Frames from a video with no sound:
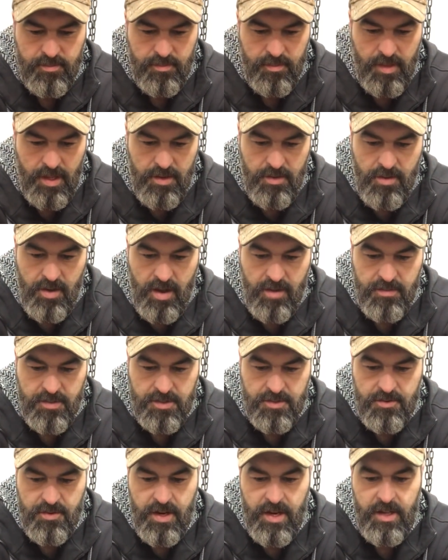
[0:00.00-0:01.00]
Then you have a
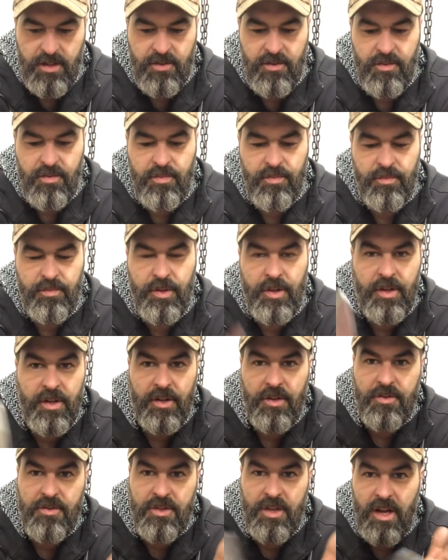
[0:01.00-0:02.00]
straight, you
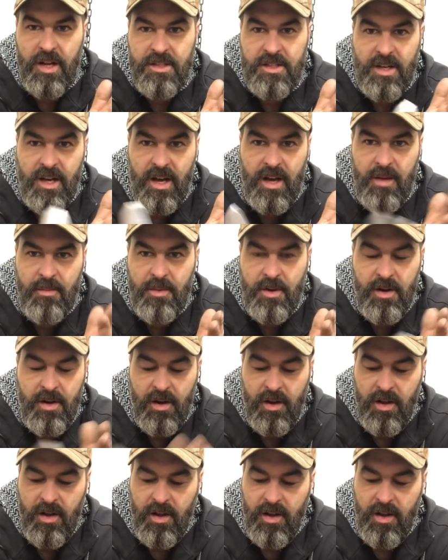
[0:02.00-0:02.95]
can use it as a hammer.